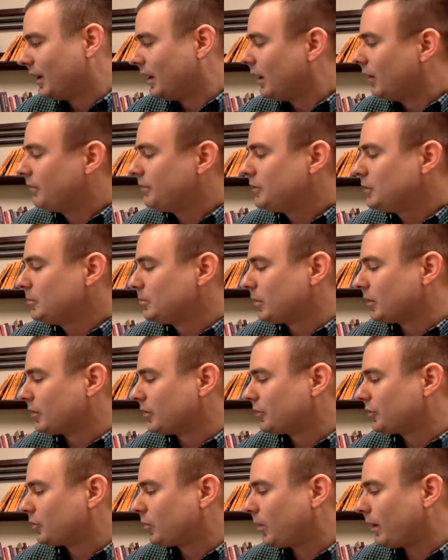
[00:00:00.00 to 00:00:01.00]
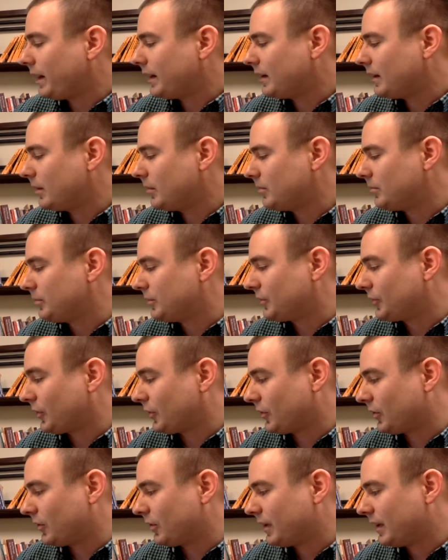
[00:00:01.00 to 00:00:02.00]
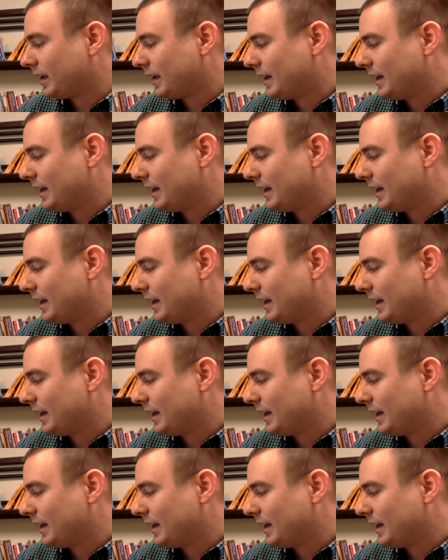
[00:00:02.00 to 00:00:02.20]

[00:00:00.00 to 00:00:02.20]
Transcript: a few birds quite absurd,